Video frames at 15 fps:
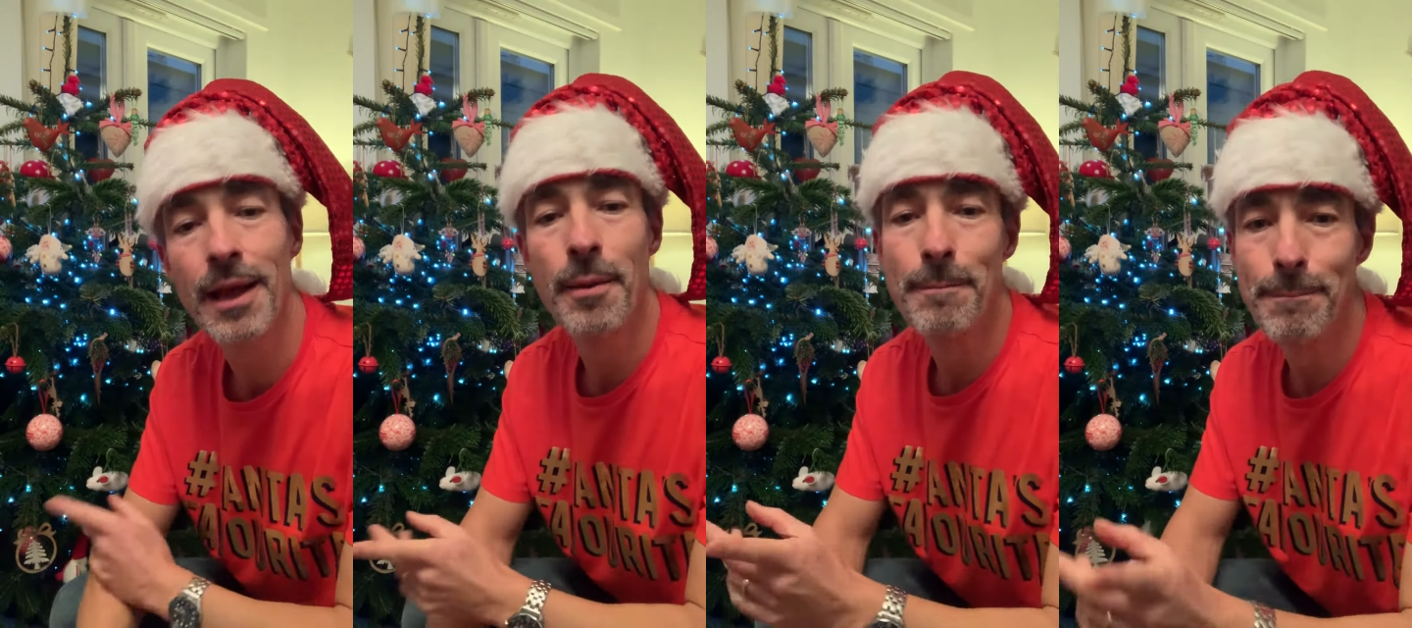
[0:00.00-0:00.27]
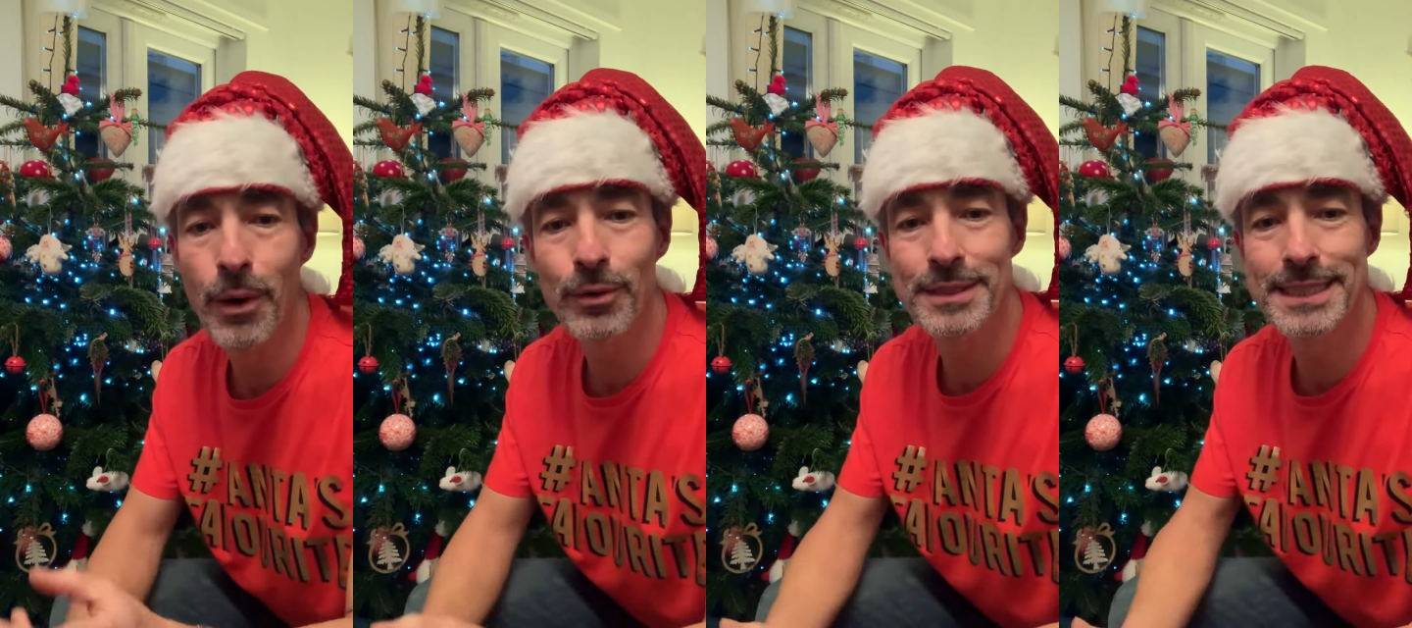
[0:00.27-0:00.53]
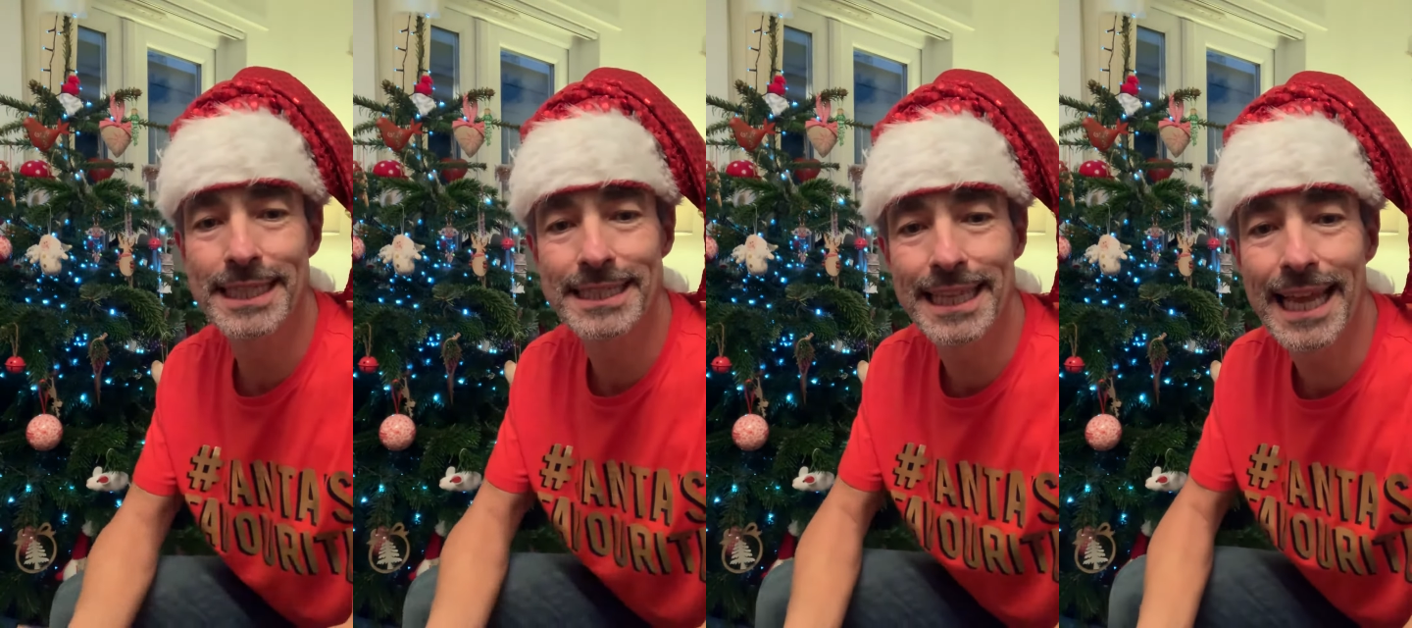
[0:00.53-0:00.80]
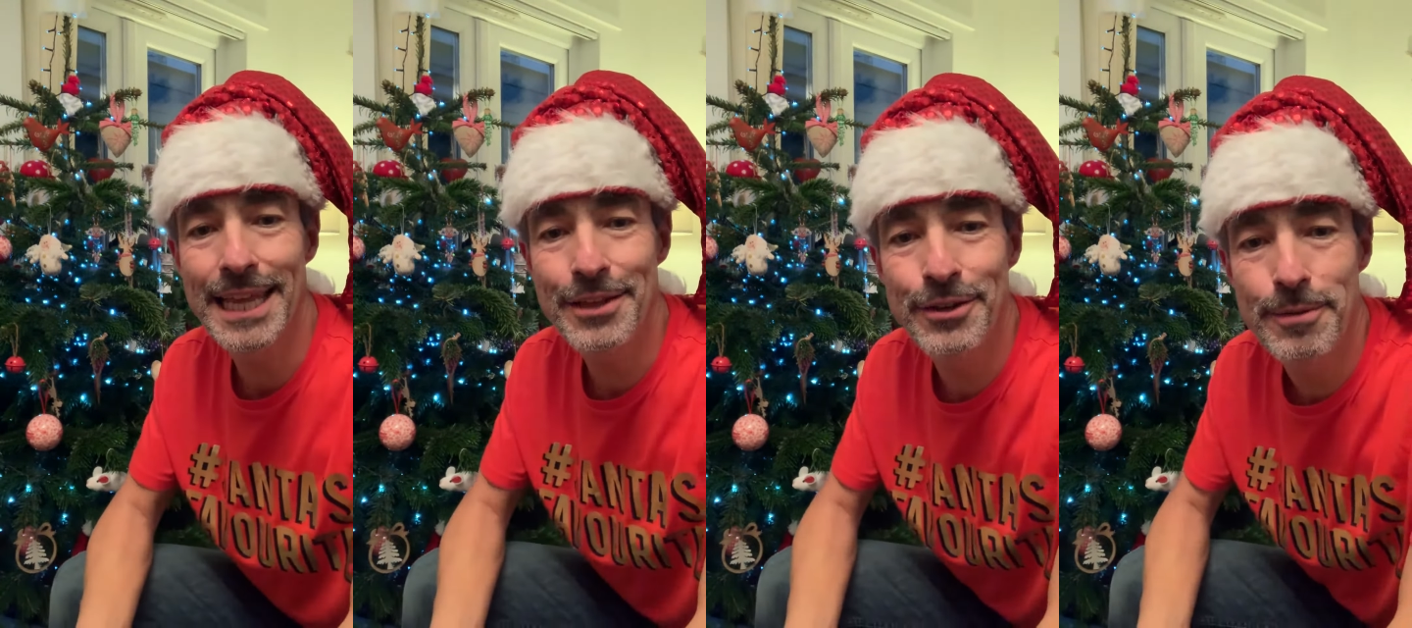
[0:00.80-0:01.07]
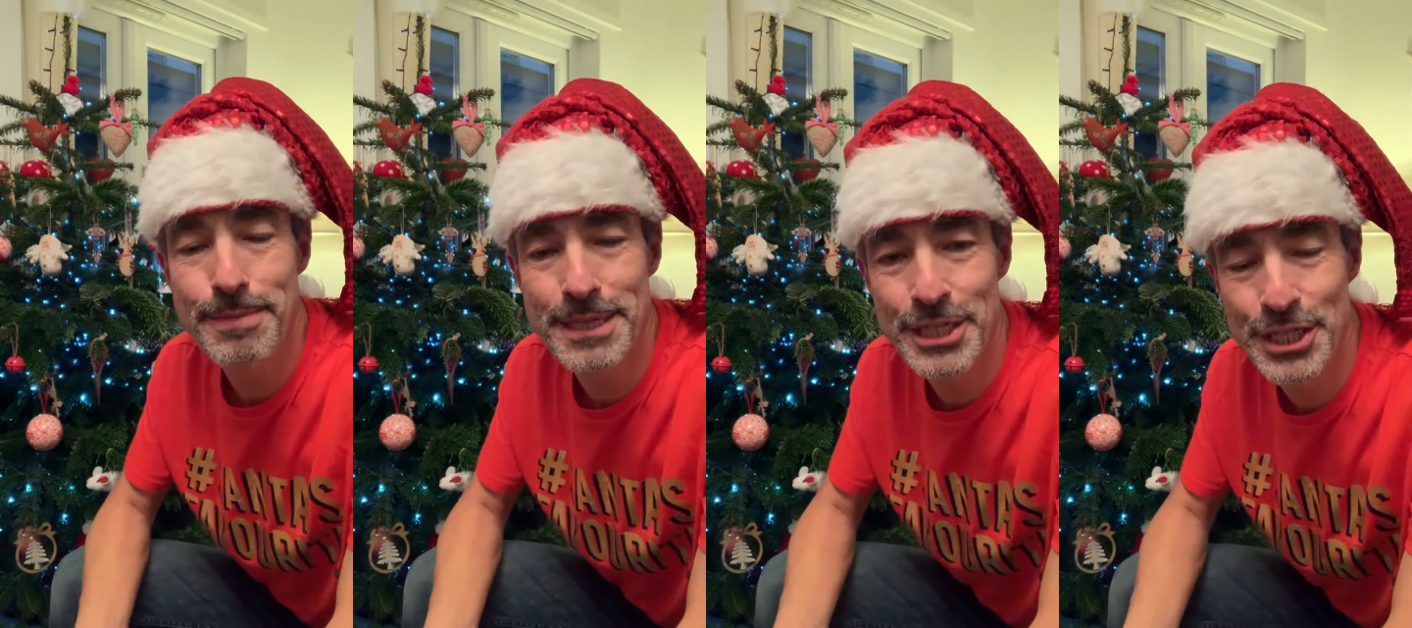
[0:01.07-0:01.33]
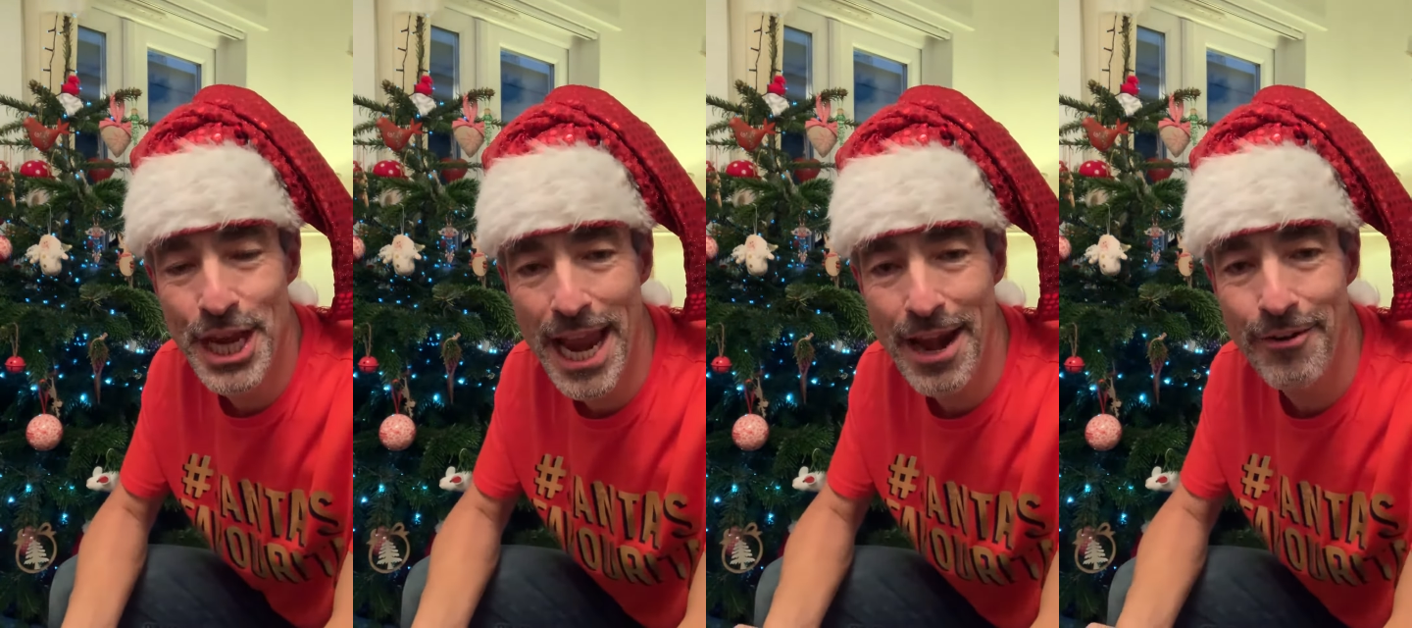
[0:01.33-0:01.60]
Boxing Day, you could be
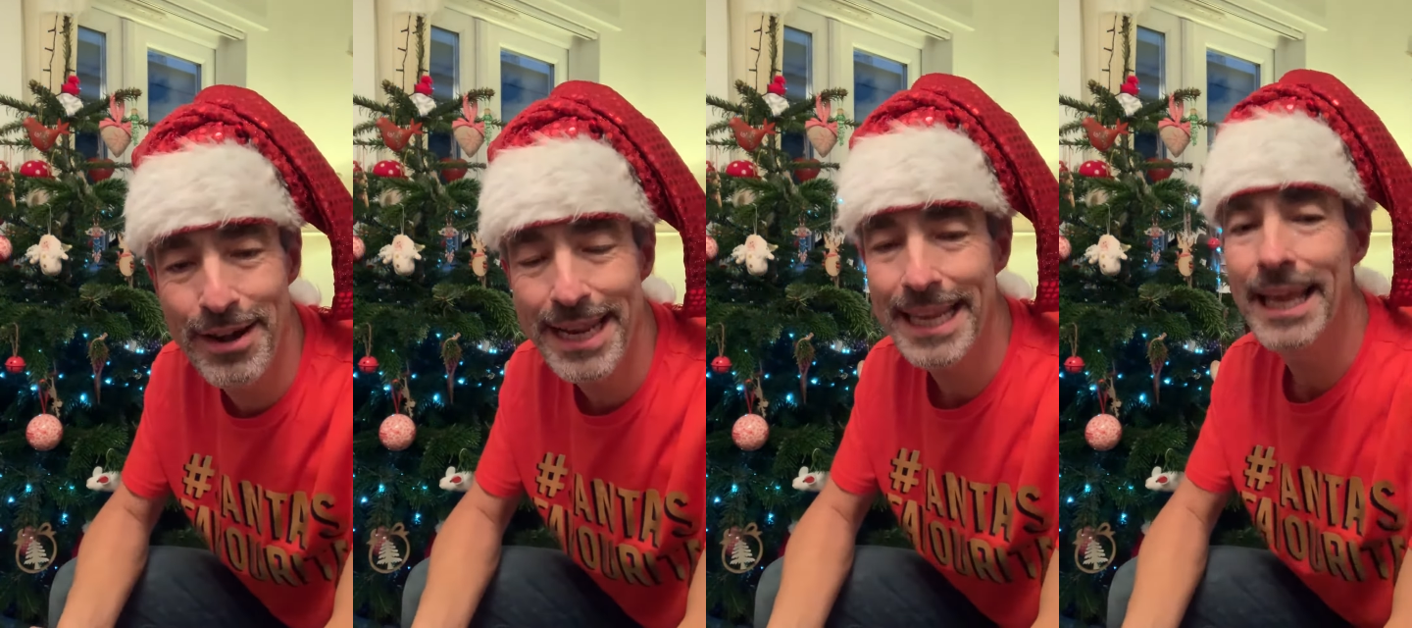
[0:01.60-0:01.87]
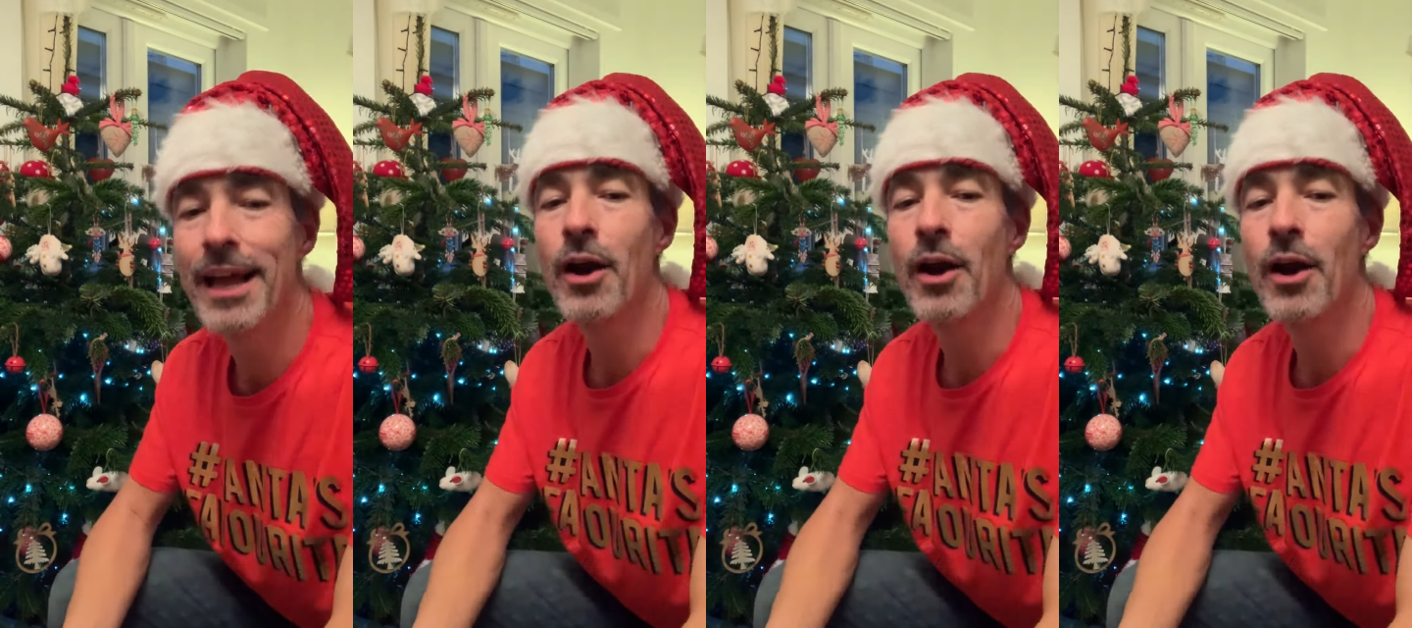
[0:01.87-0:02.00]
sharing